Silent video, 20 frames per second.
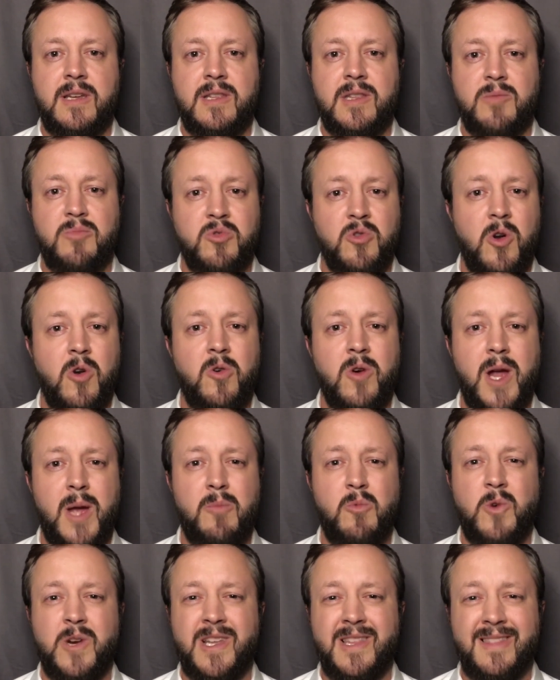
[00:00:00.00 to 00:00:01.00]
the
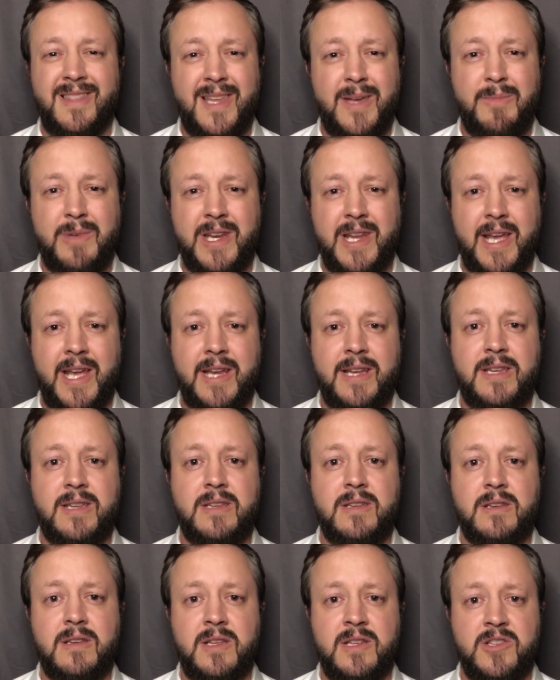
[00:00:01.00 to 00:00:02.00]
program would eliminate
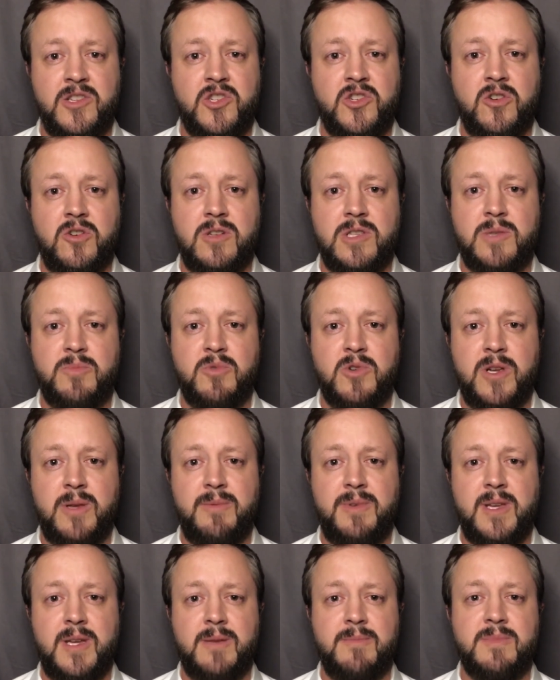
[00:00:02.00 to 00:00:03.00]
insurance
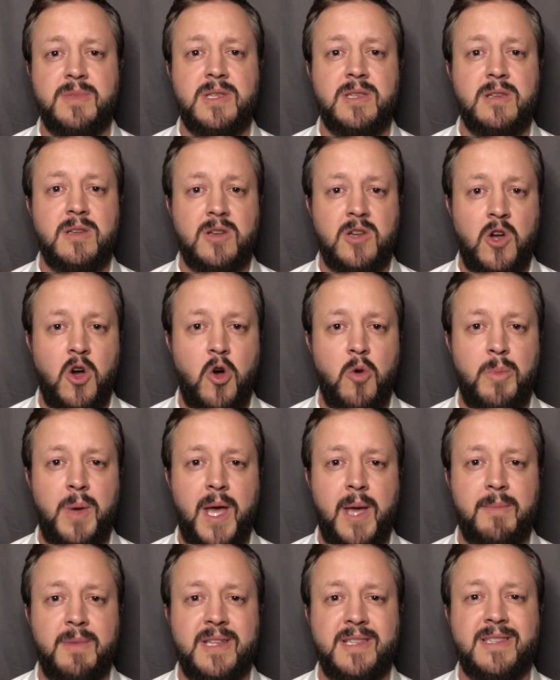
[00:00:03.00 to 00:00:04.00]
premiums,
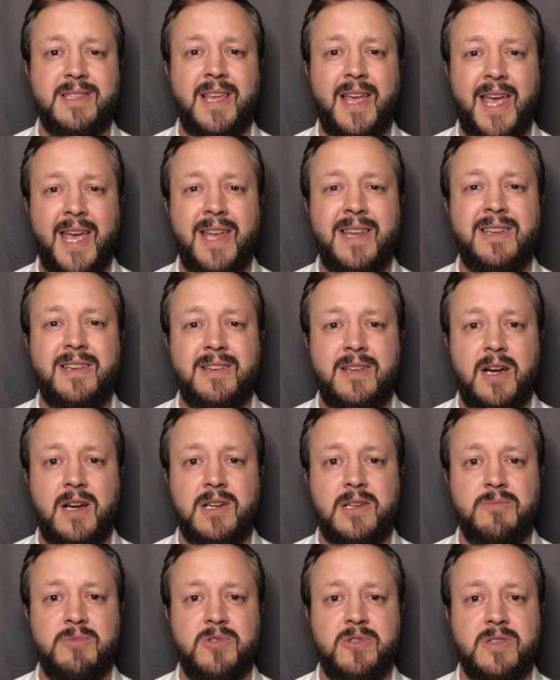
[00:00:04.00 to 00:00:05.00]
co-payments, and
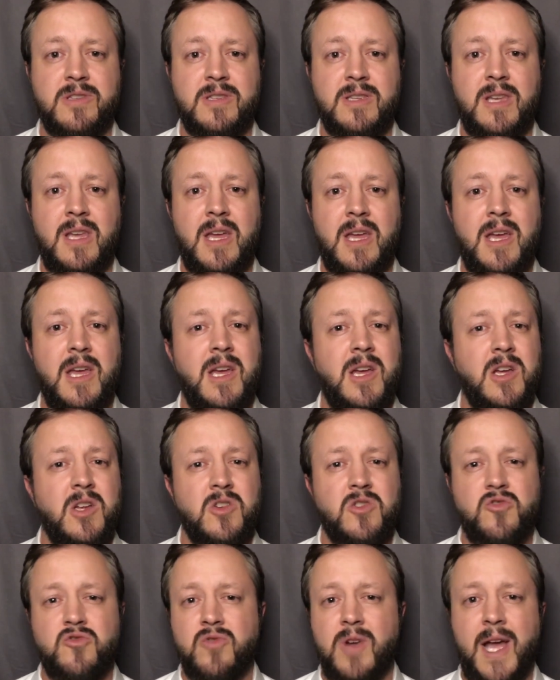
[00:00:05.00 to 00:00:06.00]
deductibles,
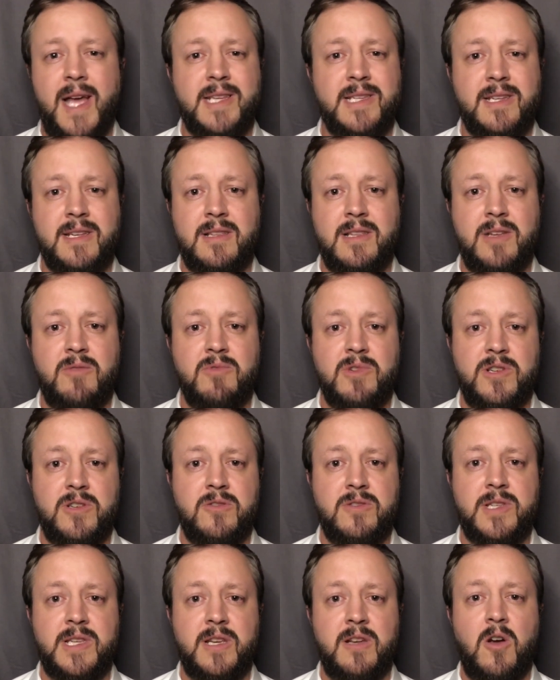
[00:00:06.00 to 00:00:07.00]
drastically
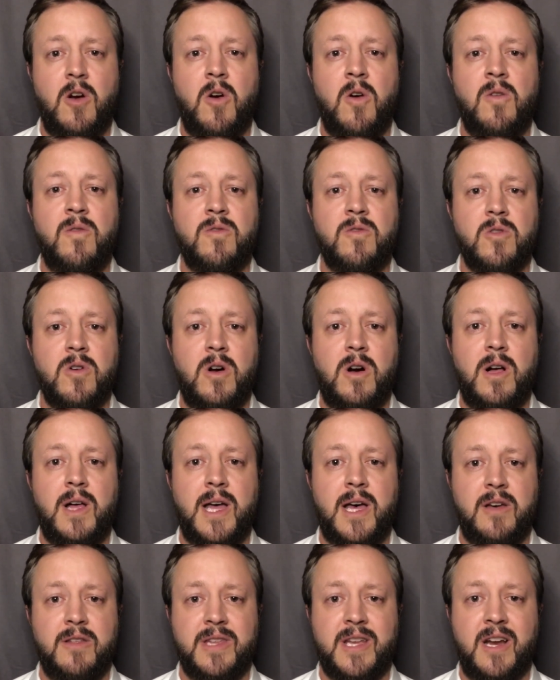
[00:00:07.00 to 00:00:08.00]
reducing overall
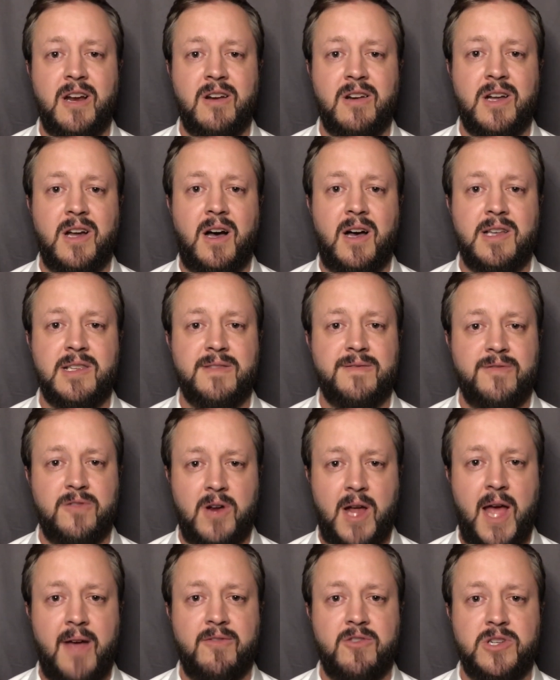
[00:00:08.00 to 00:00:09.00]
healthcare costs for
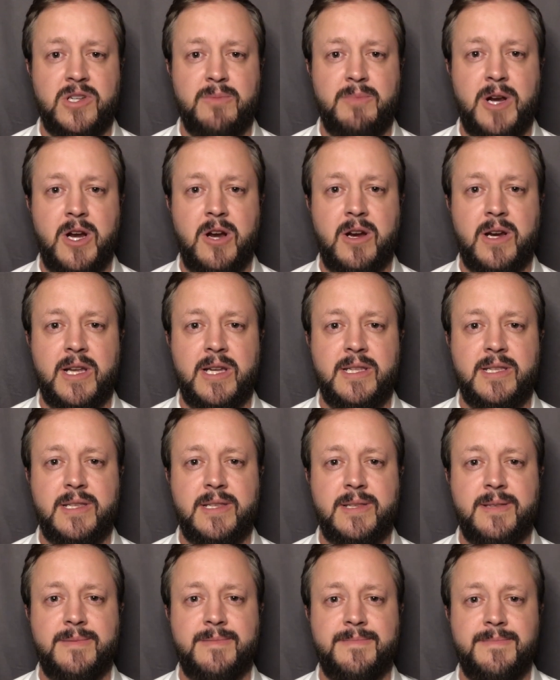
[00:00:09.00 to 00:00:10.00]
average
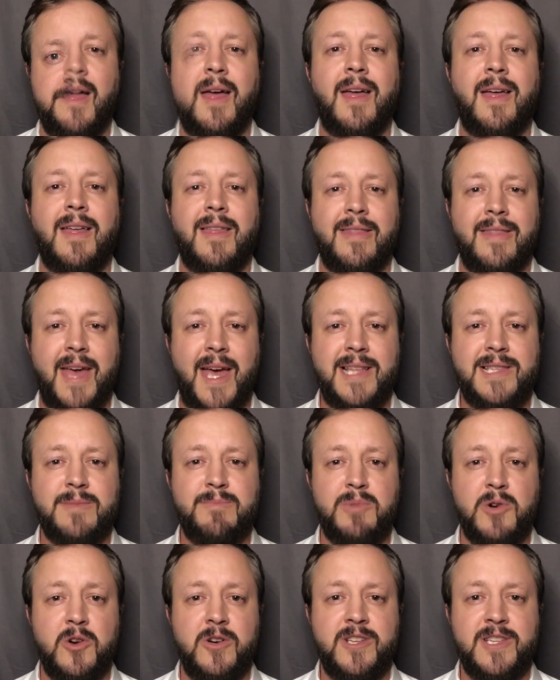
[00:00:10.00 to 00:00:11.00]
Americans. That's
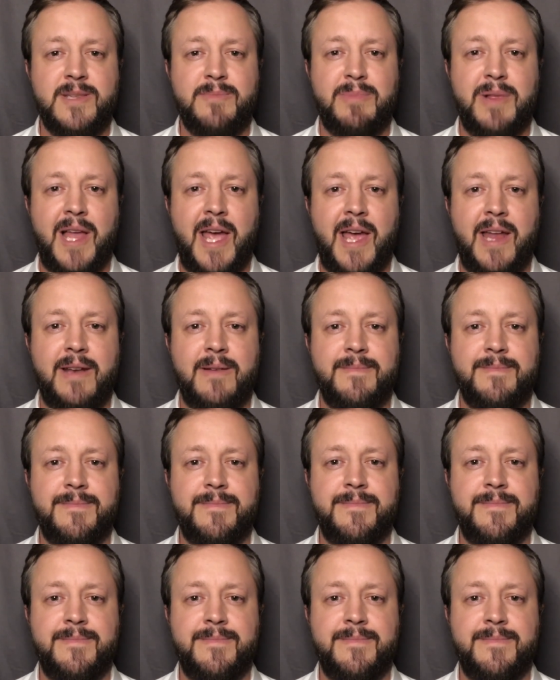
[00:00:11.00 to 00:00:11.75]
Bernie's plan.